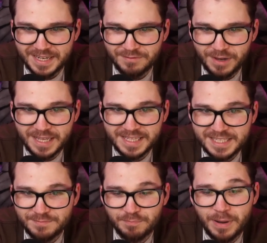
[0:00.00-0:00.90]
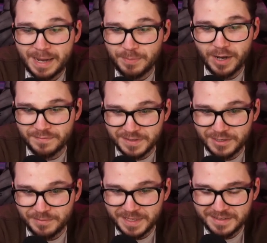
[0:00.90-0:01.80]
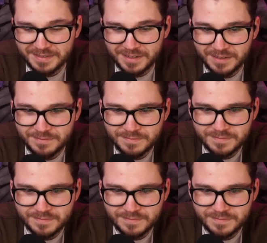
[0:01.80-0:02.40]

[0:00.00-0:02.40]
at least pop off a little bit, you know?